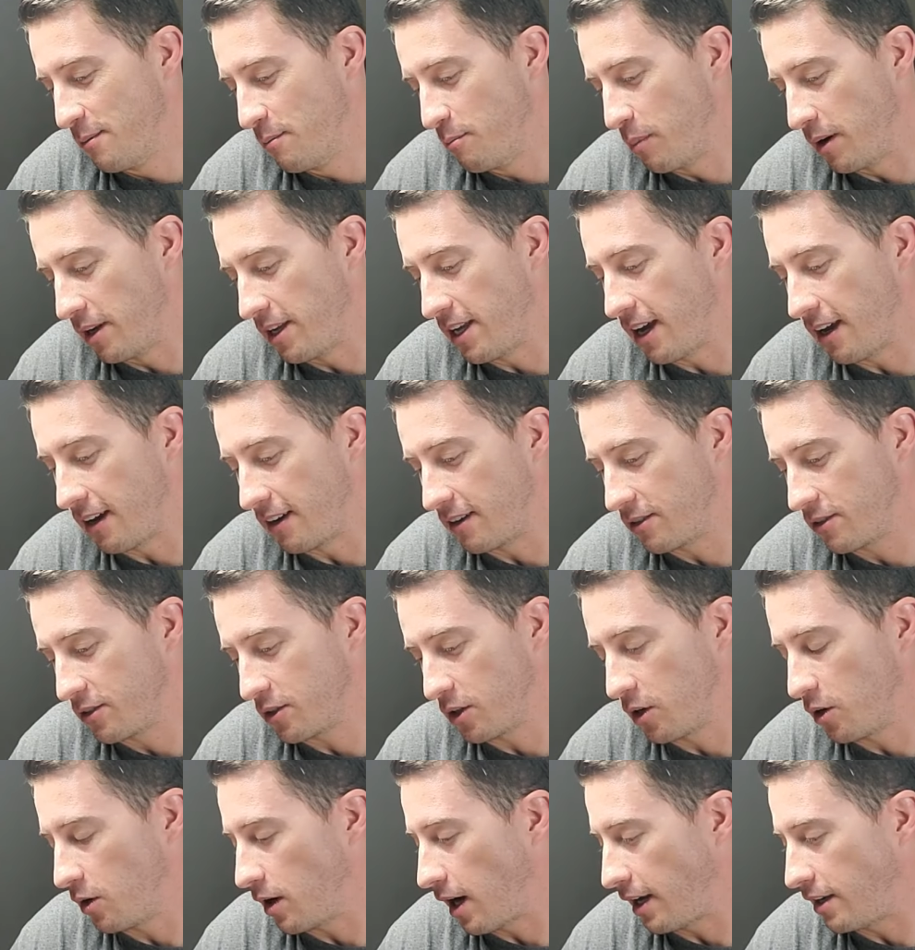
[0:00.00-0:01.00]
But yeah,
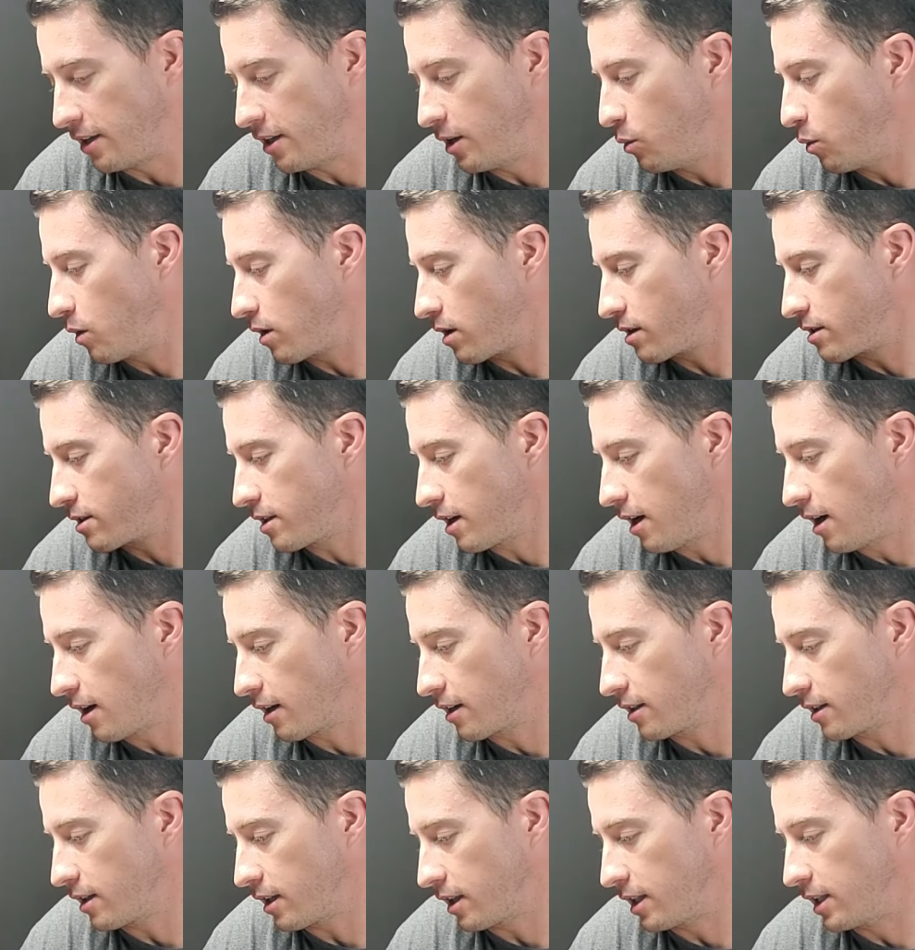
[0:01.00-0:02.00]
so I did want to
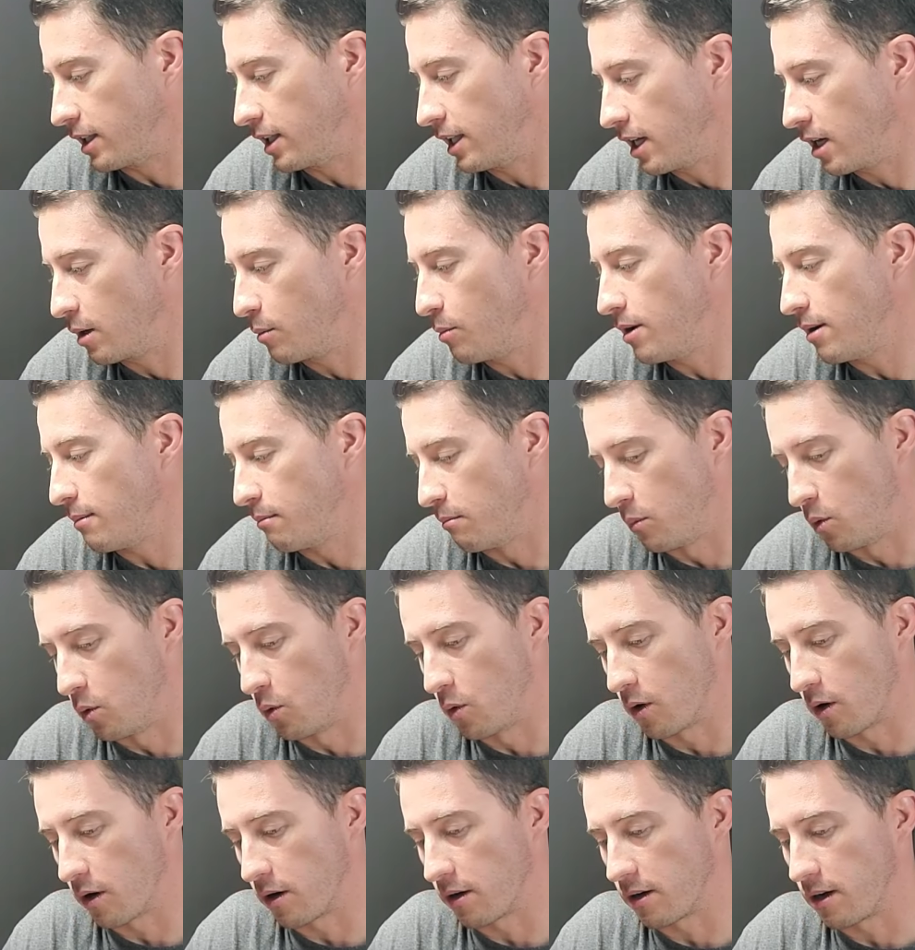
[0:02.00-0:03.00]
talk a little bit
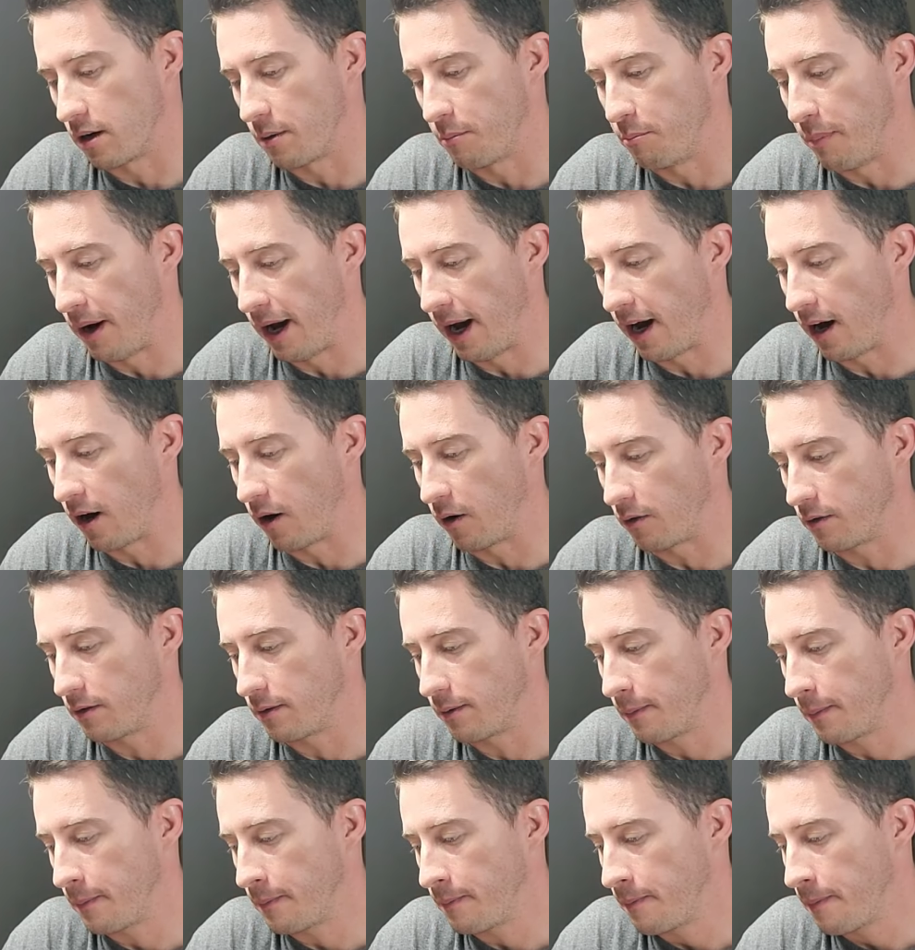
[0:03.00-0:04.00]
more about
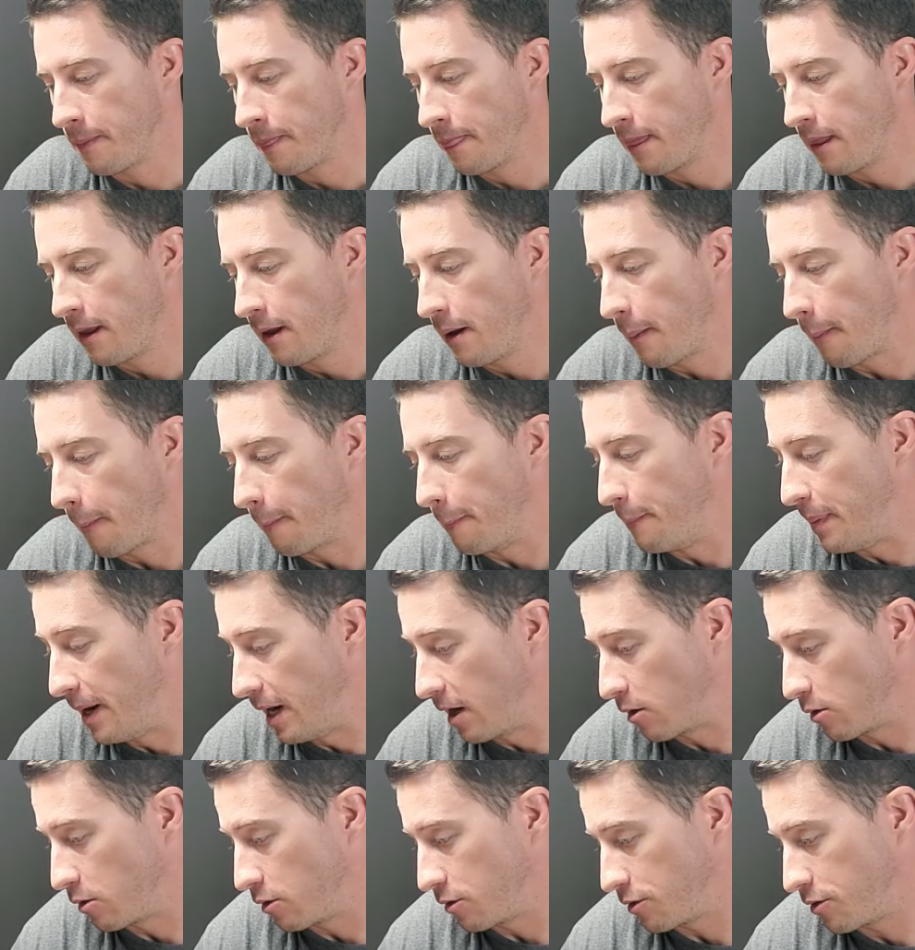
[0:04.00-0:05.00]

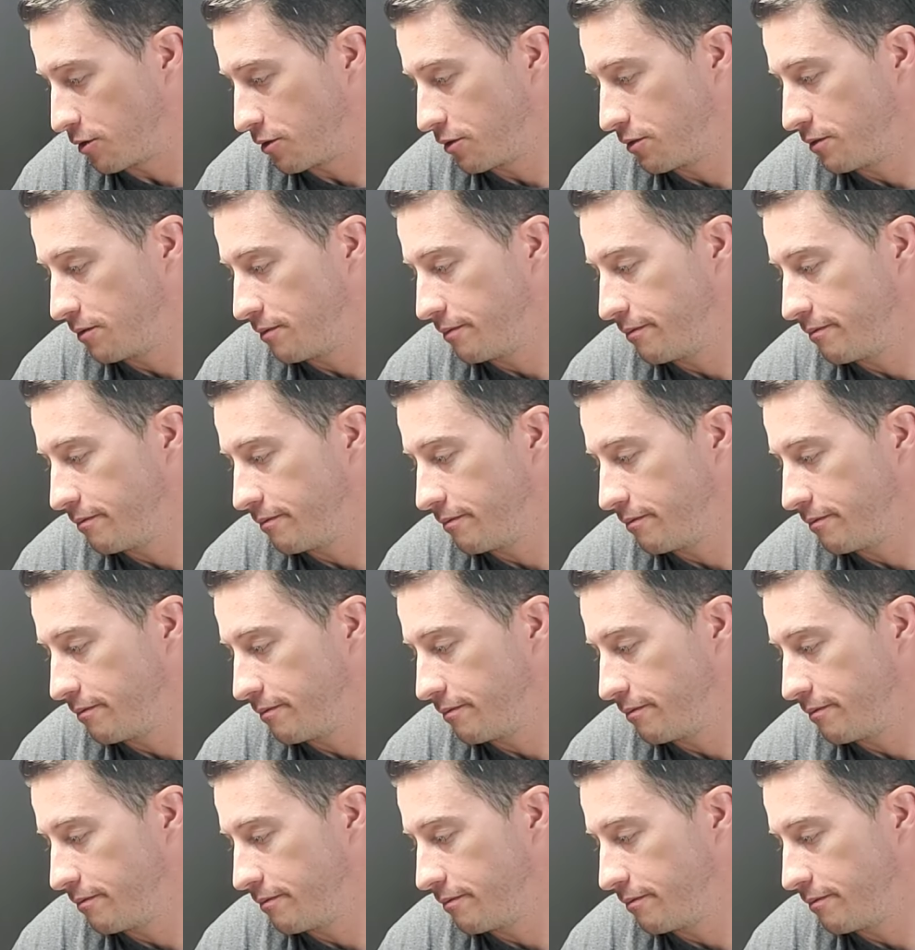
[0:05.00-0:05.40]
barrels.